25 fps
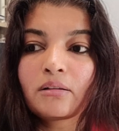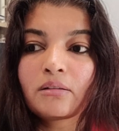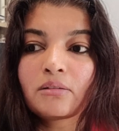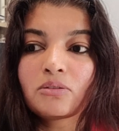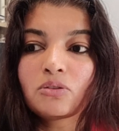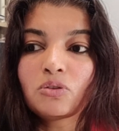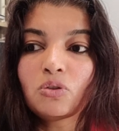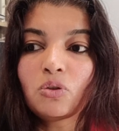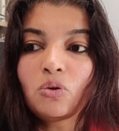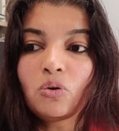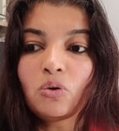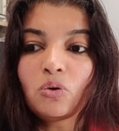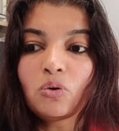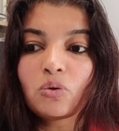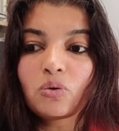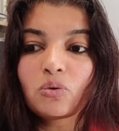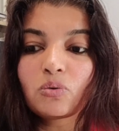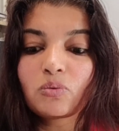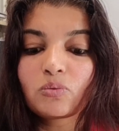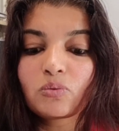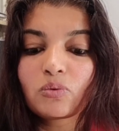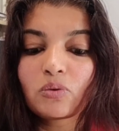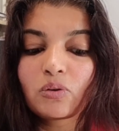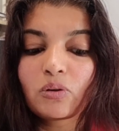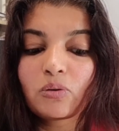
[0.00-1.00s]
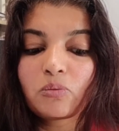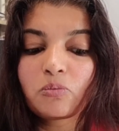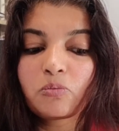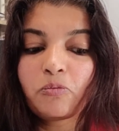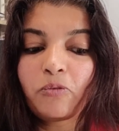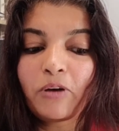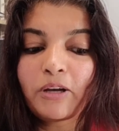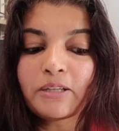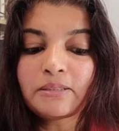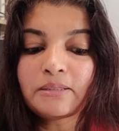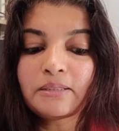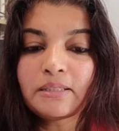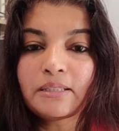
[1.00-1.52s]
So
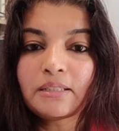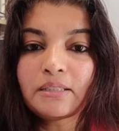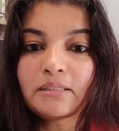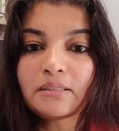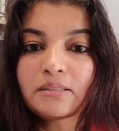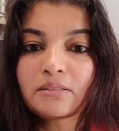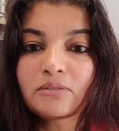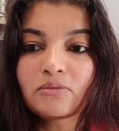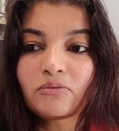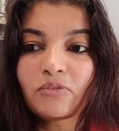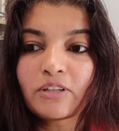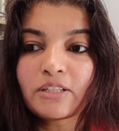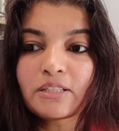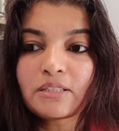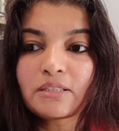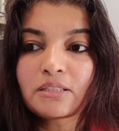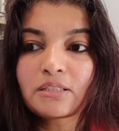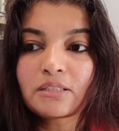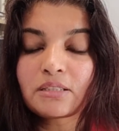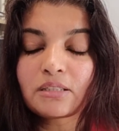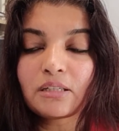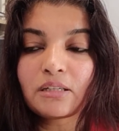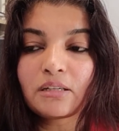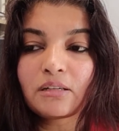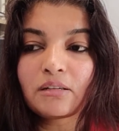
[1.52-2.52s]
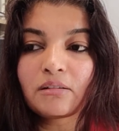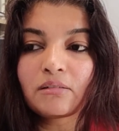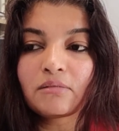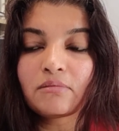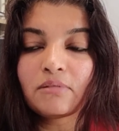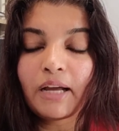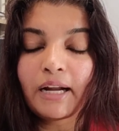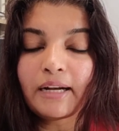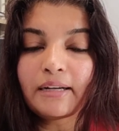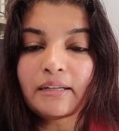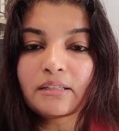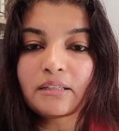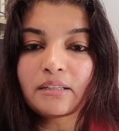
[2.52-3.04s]
first things first,
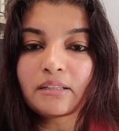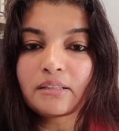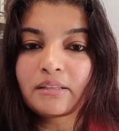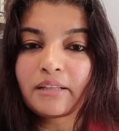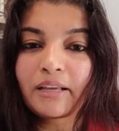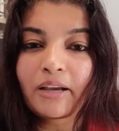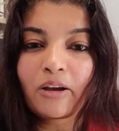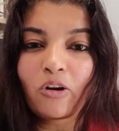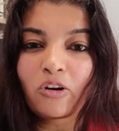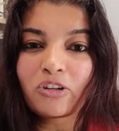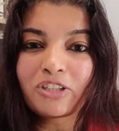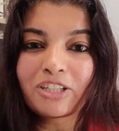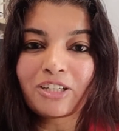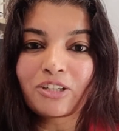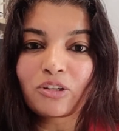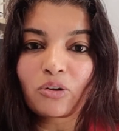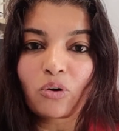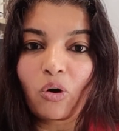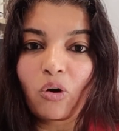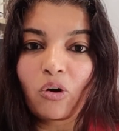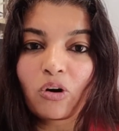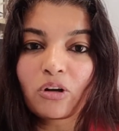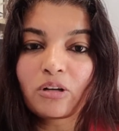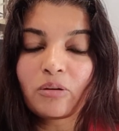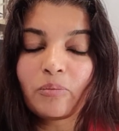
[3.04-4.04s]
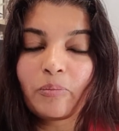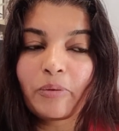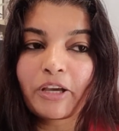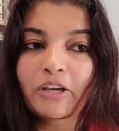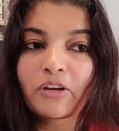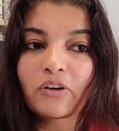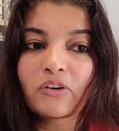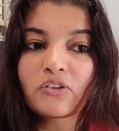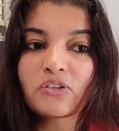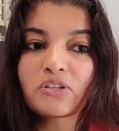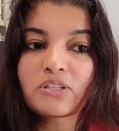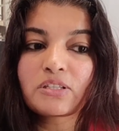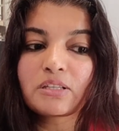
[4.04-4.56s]
that they got it wrong,
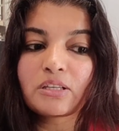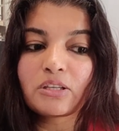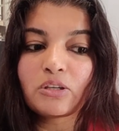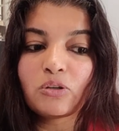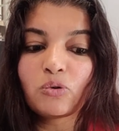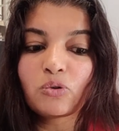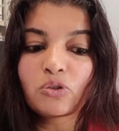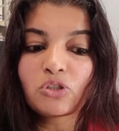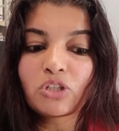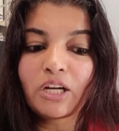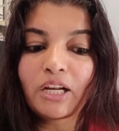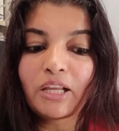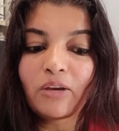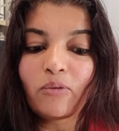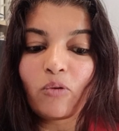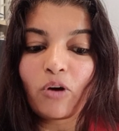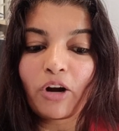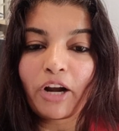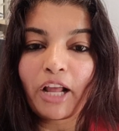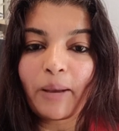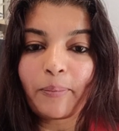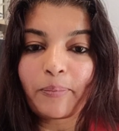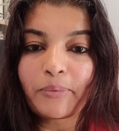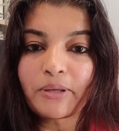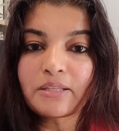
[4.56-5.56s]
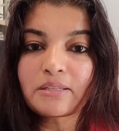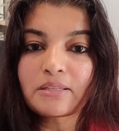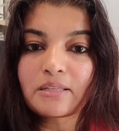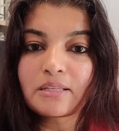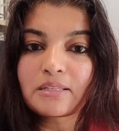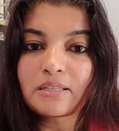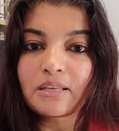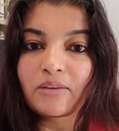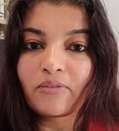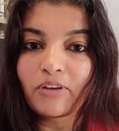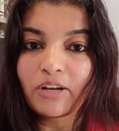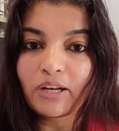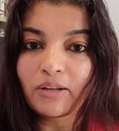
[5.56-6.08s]
because usually what happens
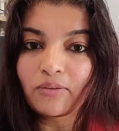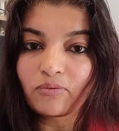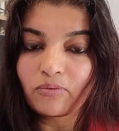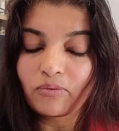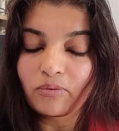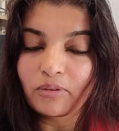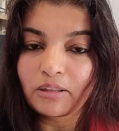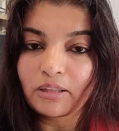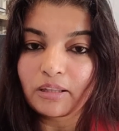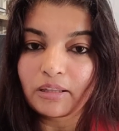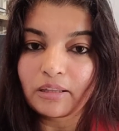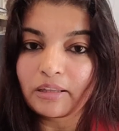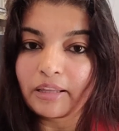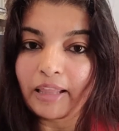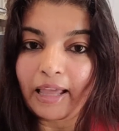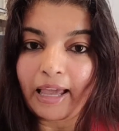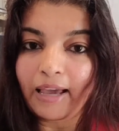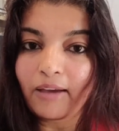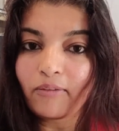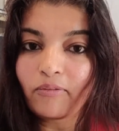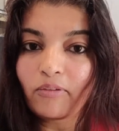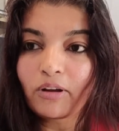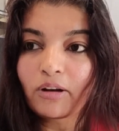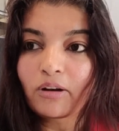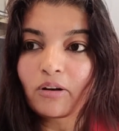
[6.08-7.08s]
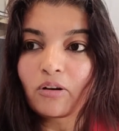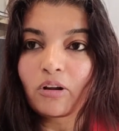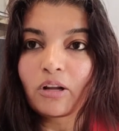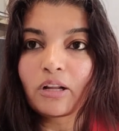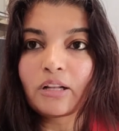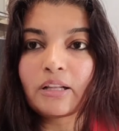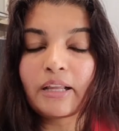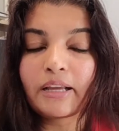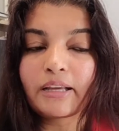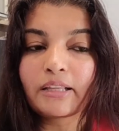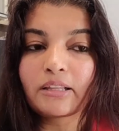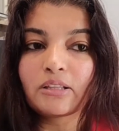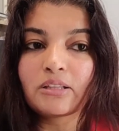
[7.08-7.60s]
is, even if they were not,
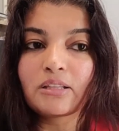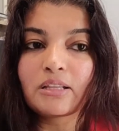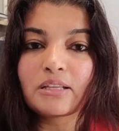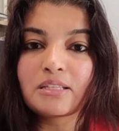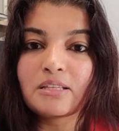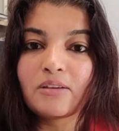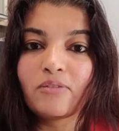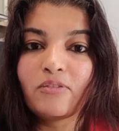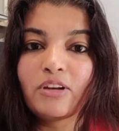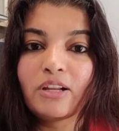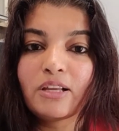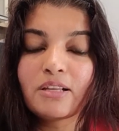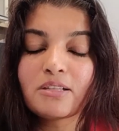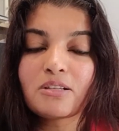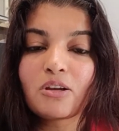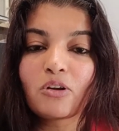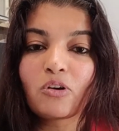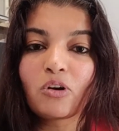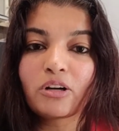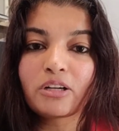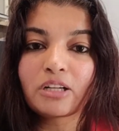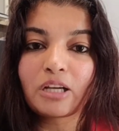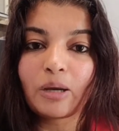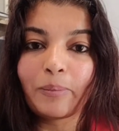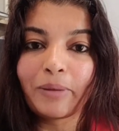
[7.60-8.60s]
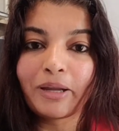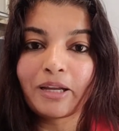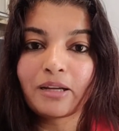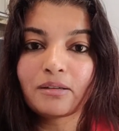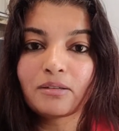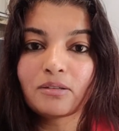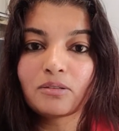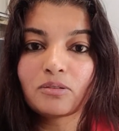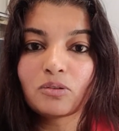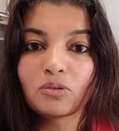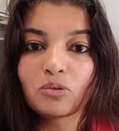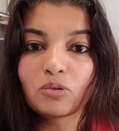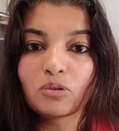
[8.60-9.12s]
like the civilians are not
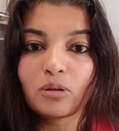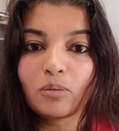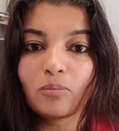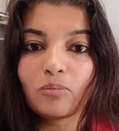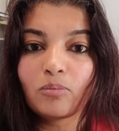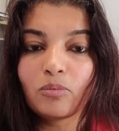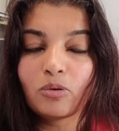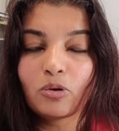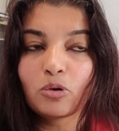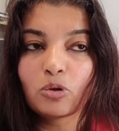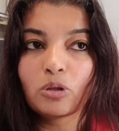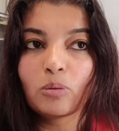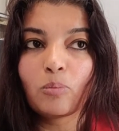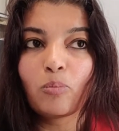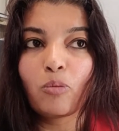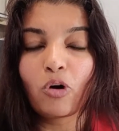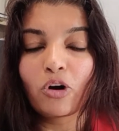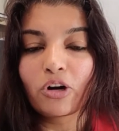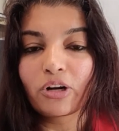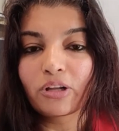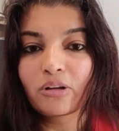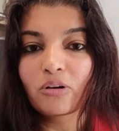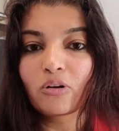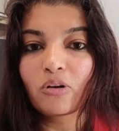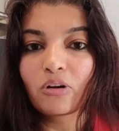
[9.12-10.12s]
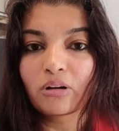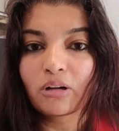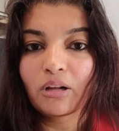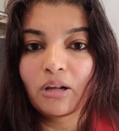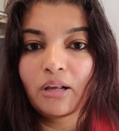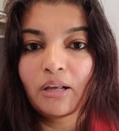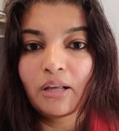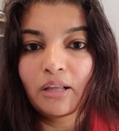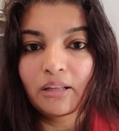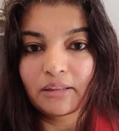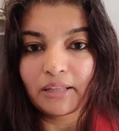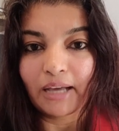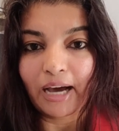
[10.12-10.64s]
coming to the border or
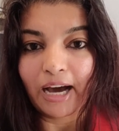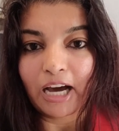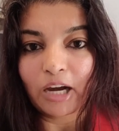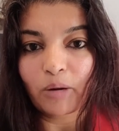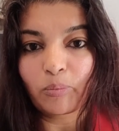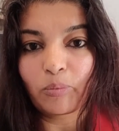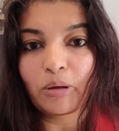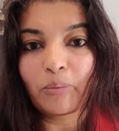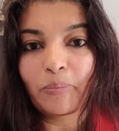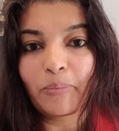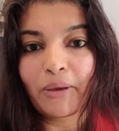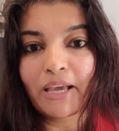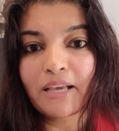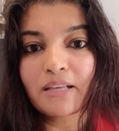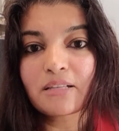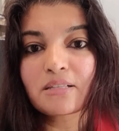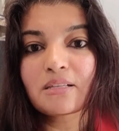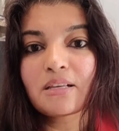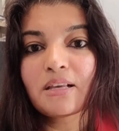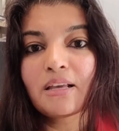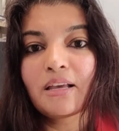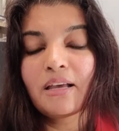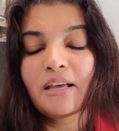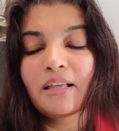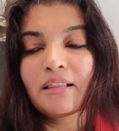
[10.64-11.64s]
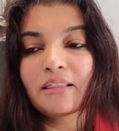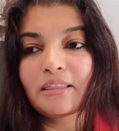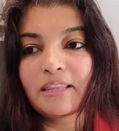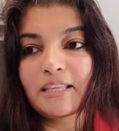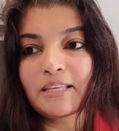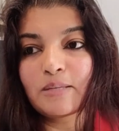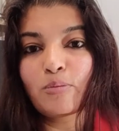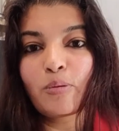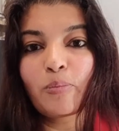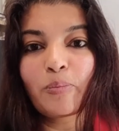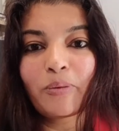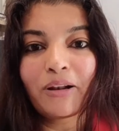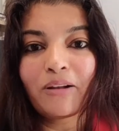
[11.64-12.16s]
the army base,
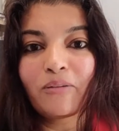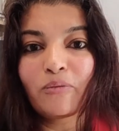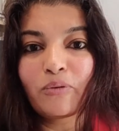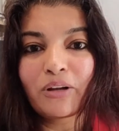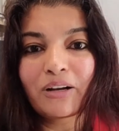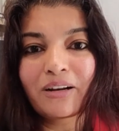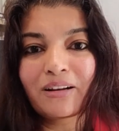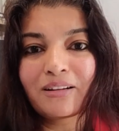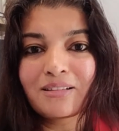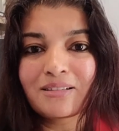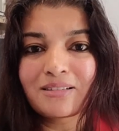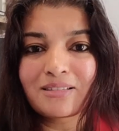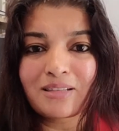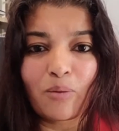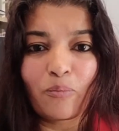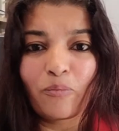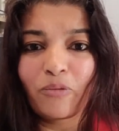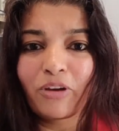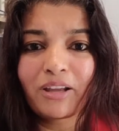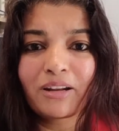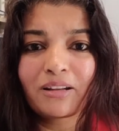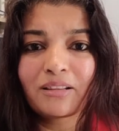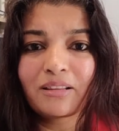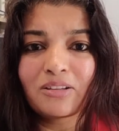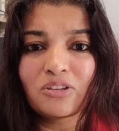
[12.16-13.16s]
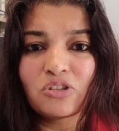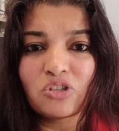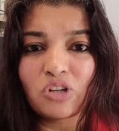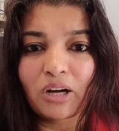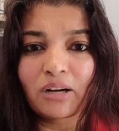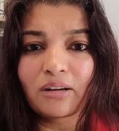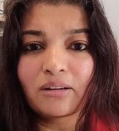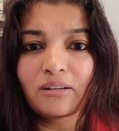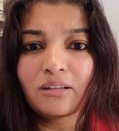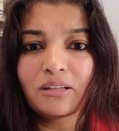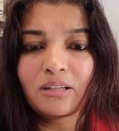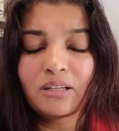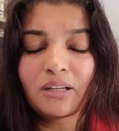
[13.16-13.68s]
these people were in somewhere in the
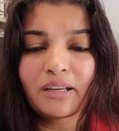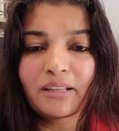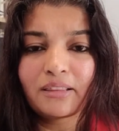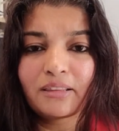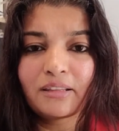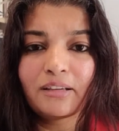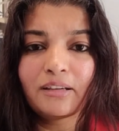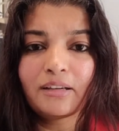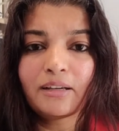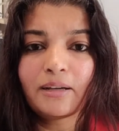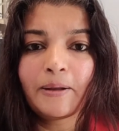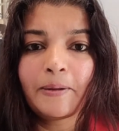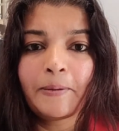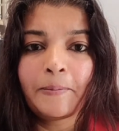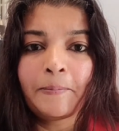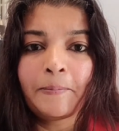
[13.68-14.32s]
jungle, I think,